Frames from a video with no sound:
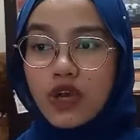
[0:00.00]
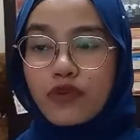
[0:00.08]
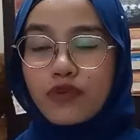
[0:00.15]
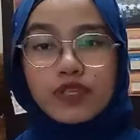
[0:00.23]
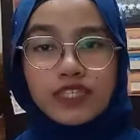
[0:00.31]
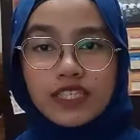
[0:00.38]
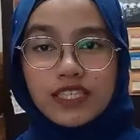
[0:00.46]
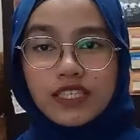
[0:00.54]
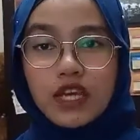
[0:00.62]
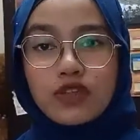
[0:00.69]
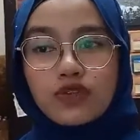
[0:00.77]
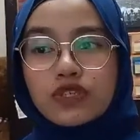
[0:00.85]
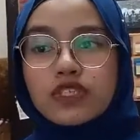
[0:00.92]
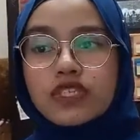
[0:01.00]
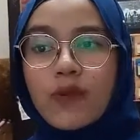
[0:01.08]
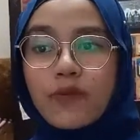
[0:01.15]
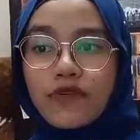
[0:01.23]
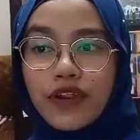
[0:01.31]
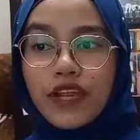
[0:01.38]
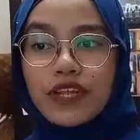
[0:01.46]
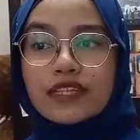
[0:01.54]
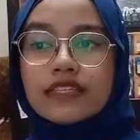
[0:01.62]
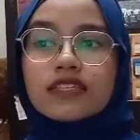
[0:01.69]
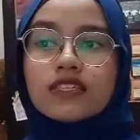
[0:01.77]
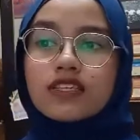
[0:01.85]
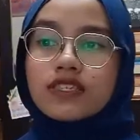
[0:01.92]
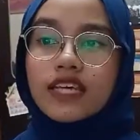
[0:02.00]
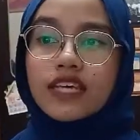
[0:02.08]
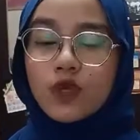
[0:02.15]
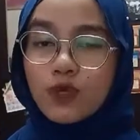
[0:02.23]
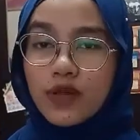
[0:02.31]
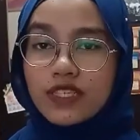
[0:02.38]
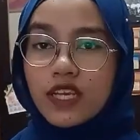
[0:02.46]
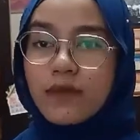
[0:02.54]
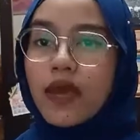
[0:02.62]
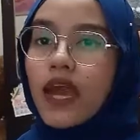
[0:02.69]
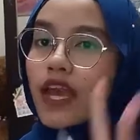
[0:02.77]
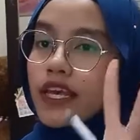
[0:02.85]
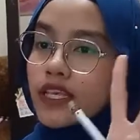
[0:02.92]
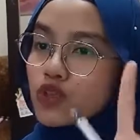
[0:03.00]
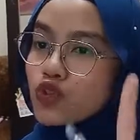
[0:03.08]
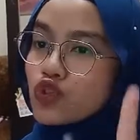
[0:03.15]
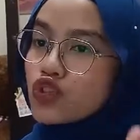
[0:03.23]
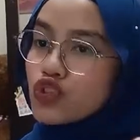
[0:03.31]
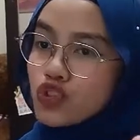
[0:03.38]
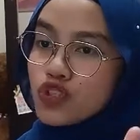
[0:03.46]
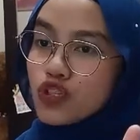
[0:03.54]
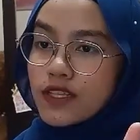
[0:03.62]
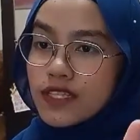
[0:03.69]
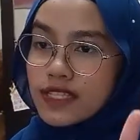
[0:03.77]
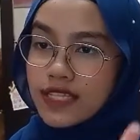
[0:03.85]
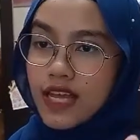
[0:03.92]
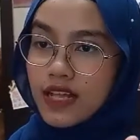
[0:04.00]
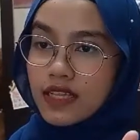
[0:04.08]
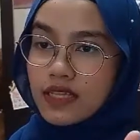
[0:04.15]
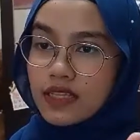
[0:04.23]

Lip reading: which is to separate the cytoplasm into two daughter cells.